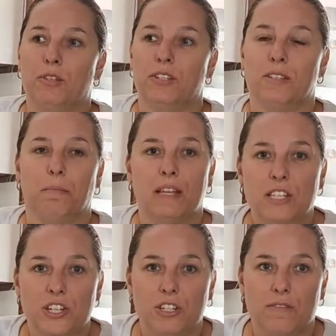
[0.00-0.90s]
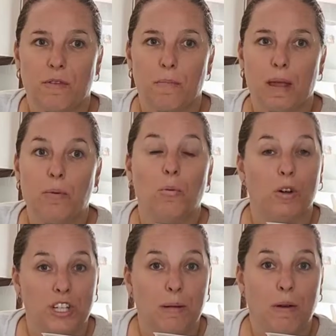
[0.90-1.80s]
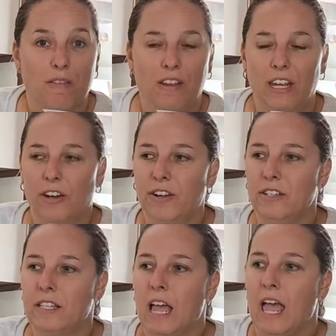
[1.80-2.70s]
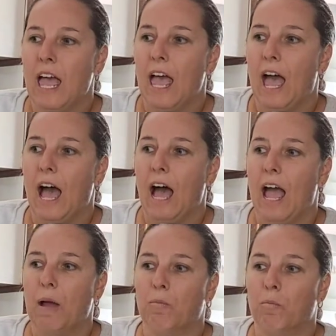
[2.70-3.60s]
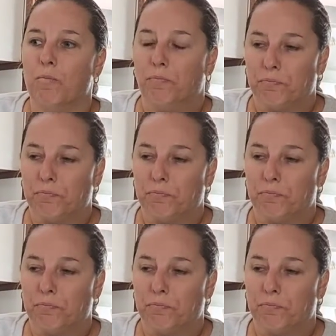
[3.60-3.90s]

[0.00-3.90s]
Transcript: to some messages from people watching my videos and